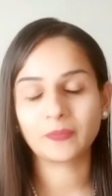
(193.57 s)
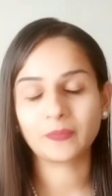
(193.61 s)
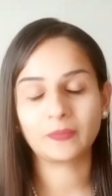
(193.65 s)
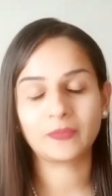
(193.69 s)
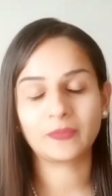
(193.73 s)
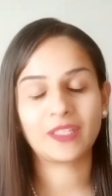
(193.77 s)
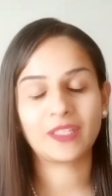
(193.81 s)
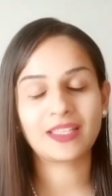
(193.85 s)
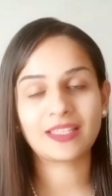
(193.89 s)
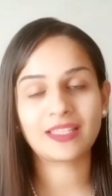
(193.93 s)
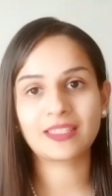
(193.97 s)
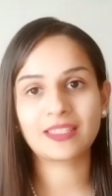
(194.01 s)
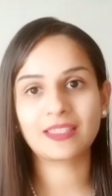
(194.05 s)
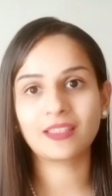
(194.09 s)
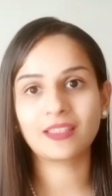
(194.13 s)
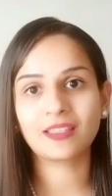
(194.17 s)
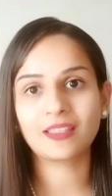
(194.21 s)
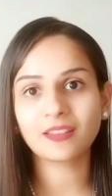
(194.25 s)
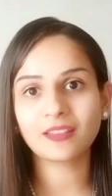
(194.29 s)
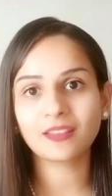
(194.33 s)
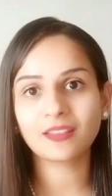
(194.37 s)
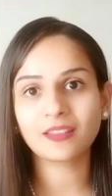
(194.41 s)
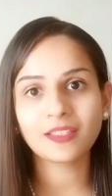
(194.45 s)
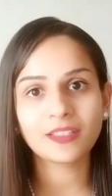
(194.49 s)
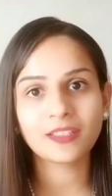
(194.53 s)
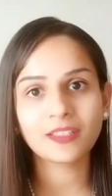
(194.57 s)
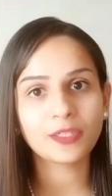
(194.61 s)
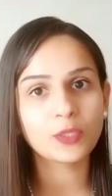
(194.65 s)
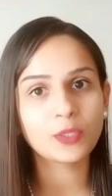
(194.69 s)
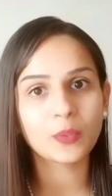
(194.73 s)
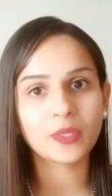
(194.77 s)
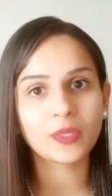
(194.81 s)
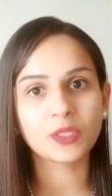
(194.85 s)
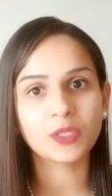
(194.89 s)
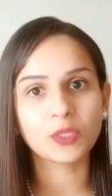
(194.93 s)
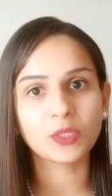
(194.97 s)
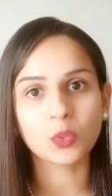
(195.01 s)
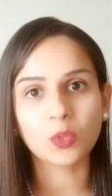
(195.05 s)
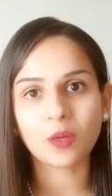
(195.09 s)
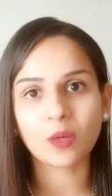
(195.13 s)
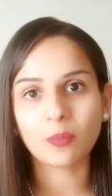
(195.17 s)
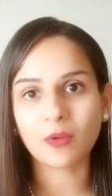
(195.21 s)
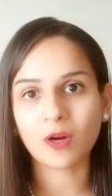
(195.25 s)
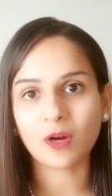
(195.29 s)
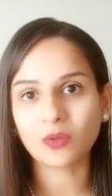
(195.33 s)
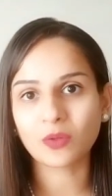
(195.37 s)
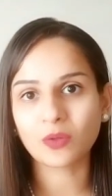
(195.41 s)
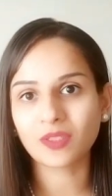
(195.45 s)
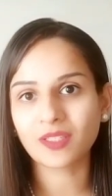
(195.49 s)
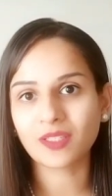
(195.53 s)
there's nothing that you can do
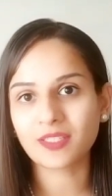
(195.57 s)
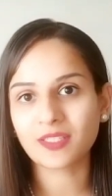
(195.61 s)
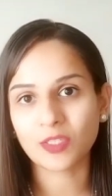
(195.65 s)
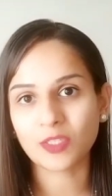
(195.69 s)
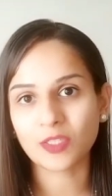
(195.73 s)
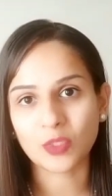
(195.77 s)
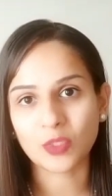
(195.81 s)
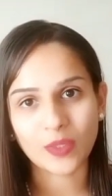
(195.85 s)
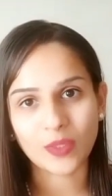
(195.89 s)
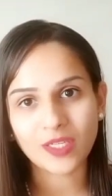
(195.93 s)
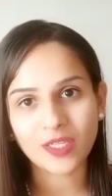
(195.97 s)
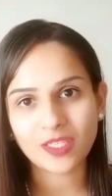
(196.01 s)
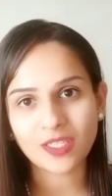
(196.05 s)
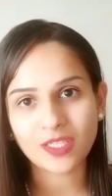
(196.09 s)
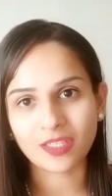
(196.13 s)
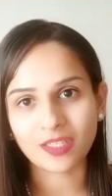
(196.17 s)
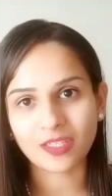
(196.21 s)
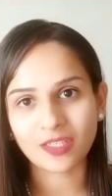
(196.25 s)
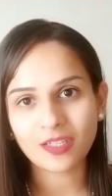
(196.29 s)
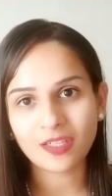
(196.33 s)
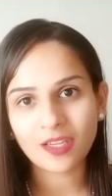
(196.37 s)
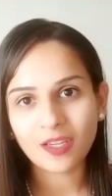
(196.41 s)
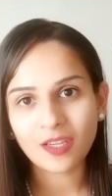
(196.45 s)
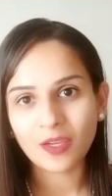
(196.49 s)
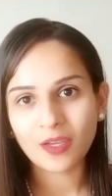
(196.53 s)
about the situation,